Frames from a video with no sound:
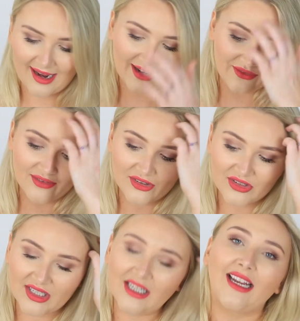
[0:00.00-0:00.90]
I've never
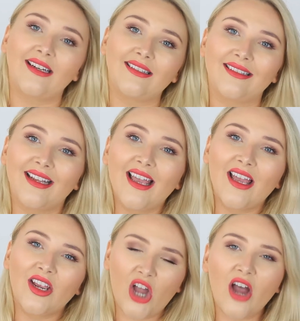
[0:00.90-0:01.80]
seen it
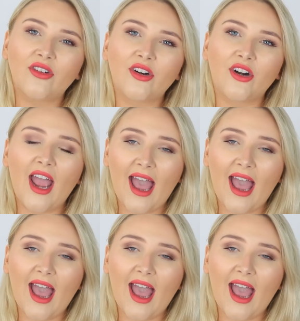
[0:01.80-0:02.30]
cover